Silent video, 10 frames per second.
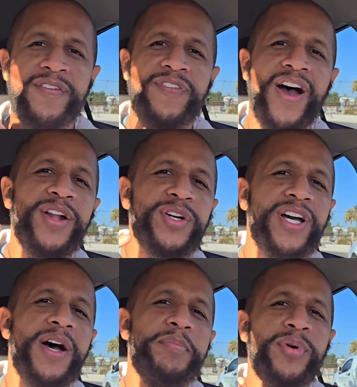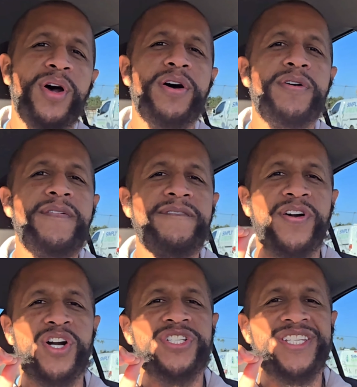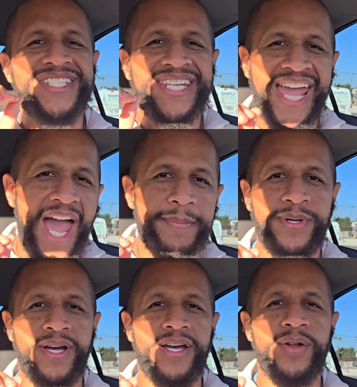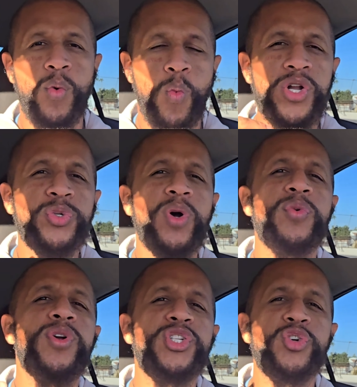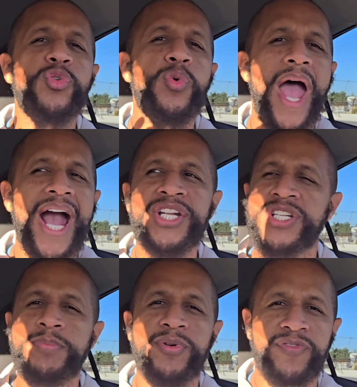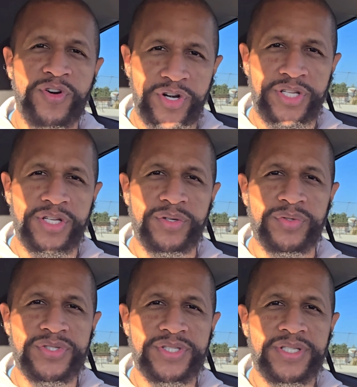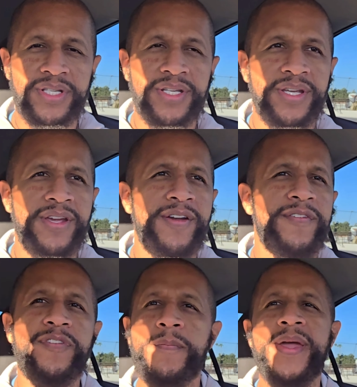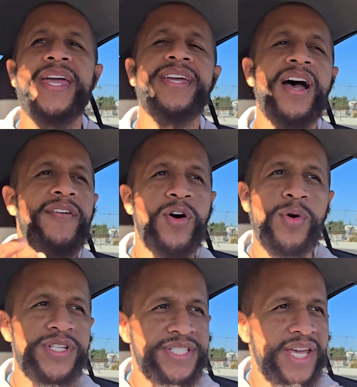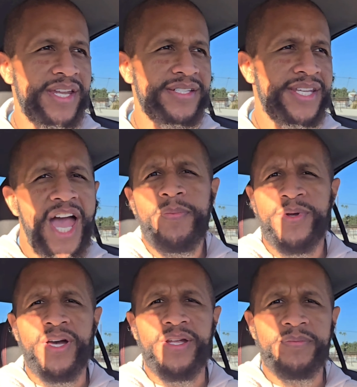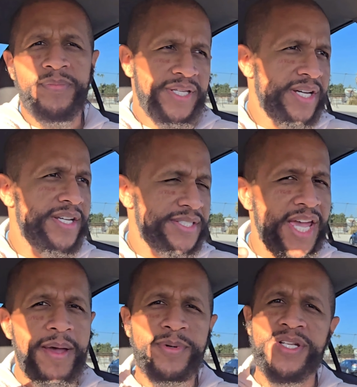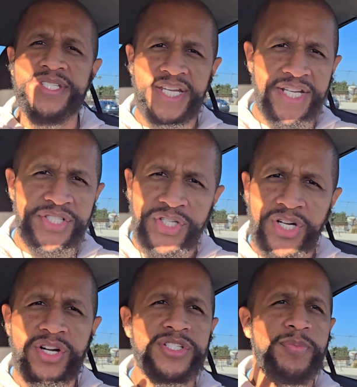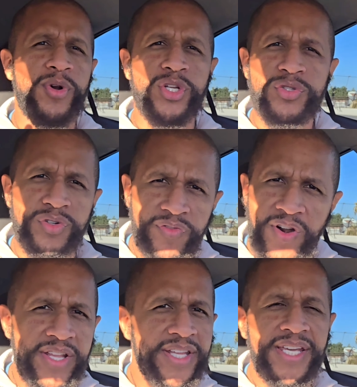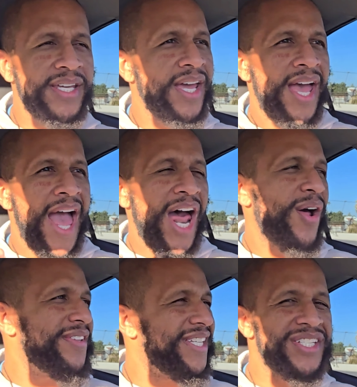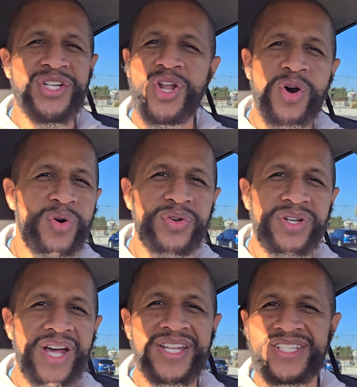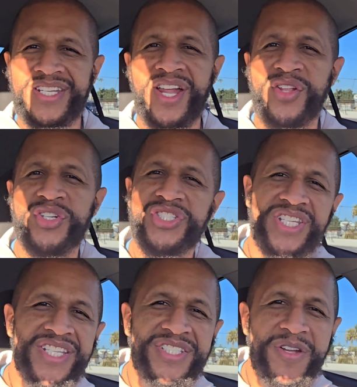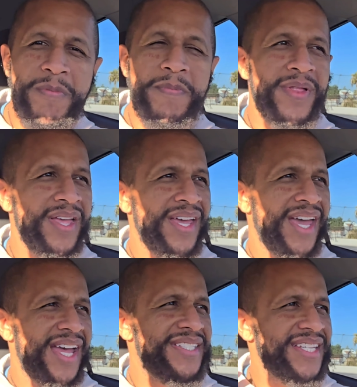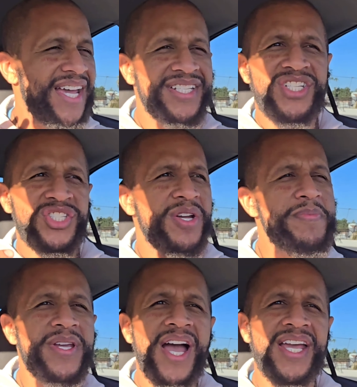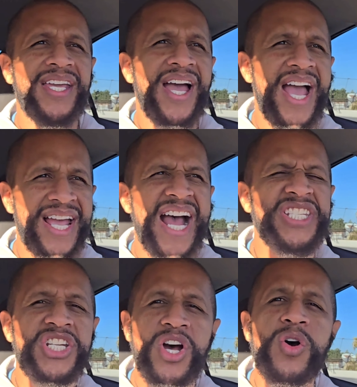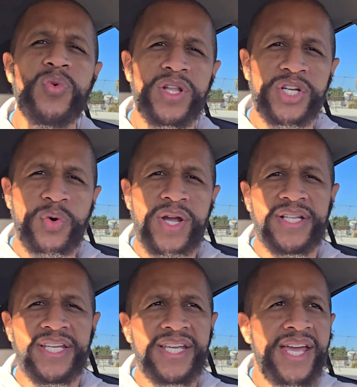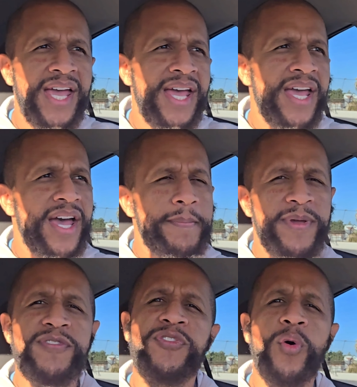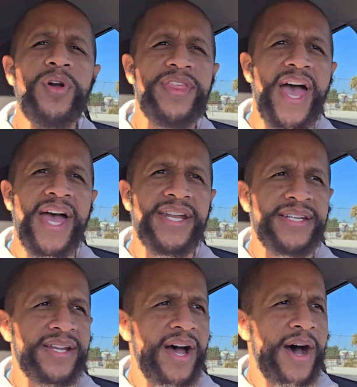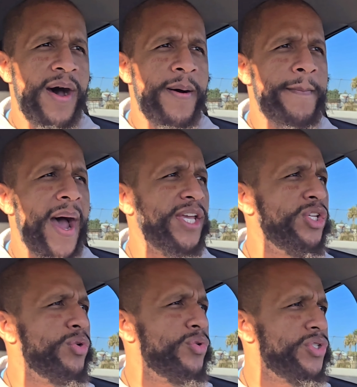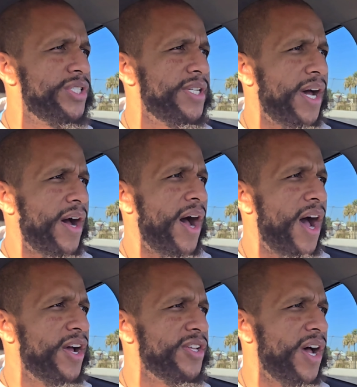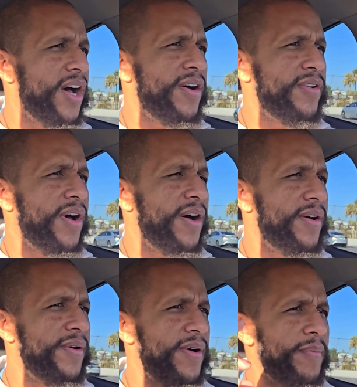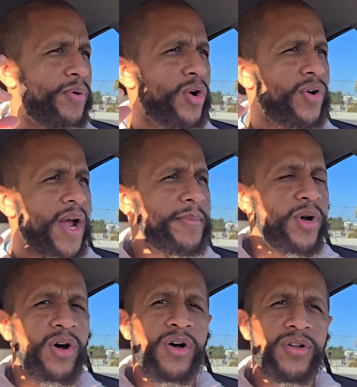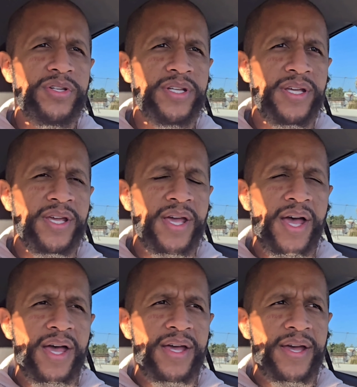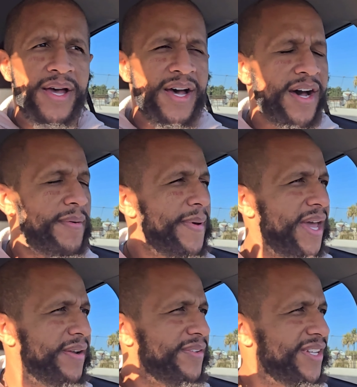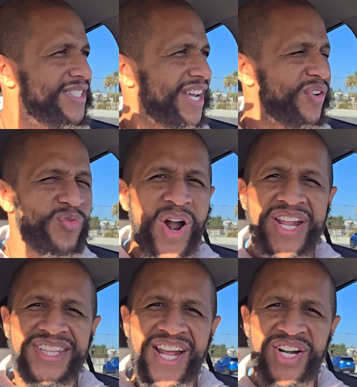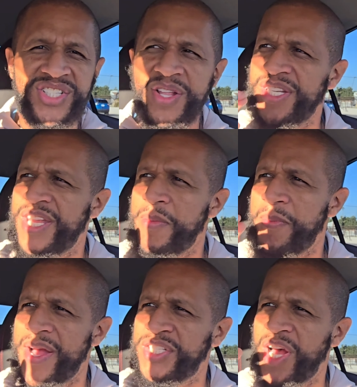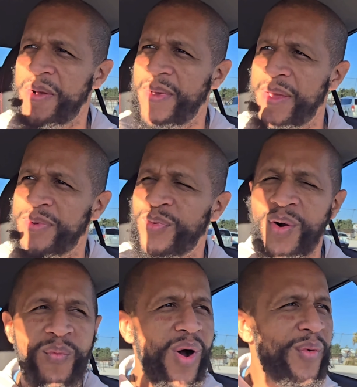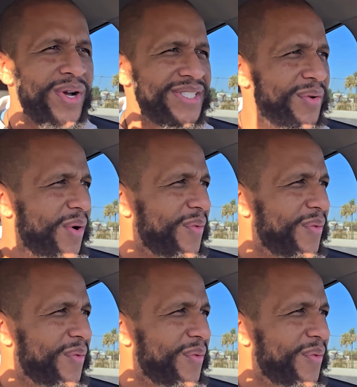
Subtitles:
Final Cut Pro versus CapCut. Which one would you actually prefer to use? For me, I've always said CapCut because CapCut's easier, it's more user-friendly. I don't have to get to know another system. It's like just something I got to know really quickly. Before that, I used a program called, oh man, it's like right there. It's on the tip of my tongue, baby. What was it?